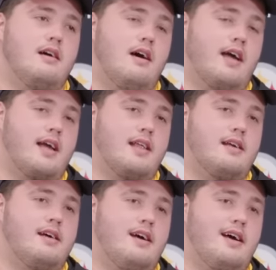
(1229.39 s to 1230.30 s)
Uh, I
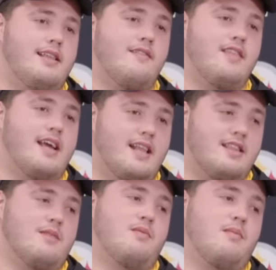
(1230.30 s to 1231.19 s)
got, I definitely got a
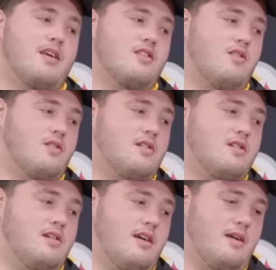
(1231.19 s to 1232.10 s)
chip on my
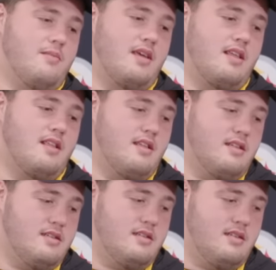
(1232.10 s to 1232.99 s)
shoulder. I mean,
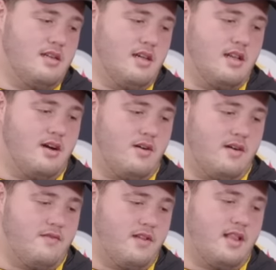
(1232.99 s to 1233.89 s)
you know,
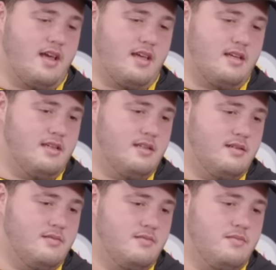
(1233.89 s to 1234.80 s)
I feel like
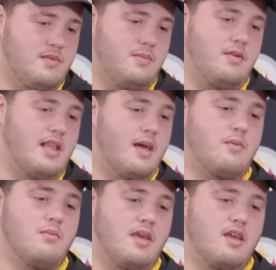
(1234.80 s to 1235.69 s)
people
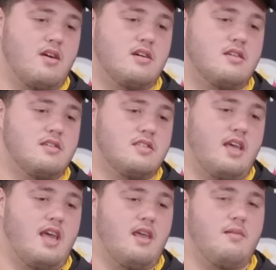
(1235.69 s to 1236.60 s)
label me or
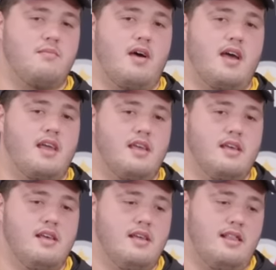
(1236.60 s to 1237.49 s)
say my
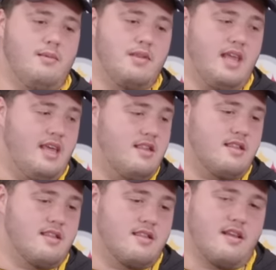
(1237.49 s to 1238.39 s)

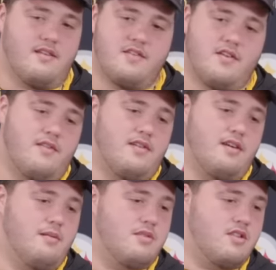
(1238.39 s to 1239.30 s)
limitations and stuff. So every
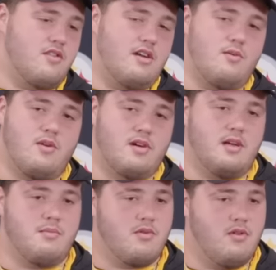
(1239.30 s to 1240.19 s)
year I'm just trying to
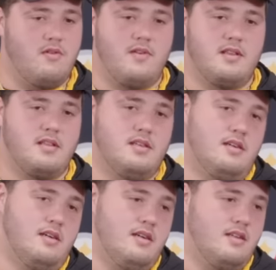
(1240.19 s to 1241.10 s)
work, improve, and
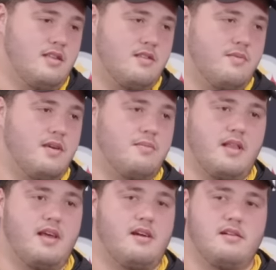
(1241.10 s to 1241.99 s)
just be a
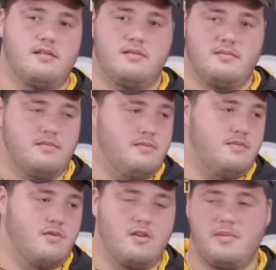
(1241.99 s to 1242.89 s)
player,
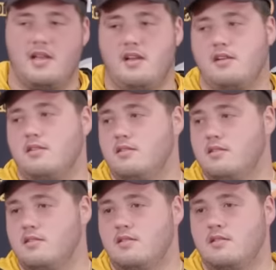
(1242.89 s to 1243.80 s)
a real player.
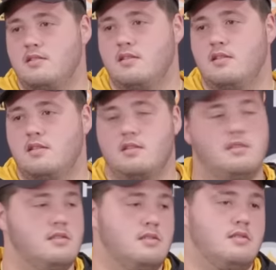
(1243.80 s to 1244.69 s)

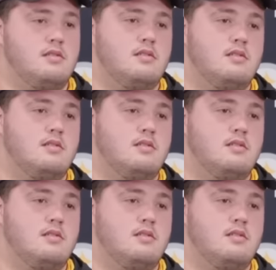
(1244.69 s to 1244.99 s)
How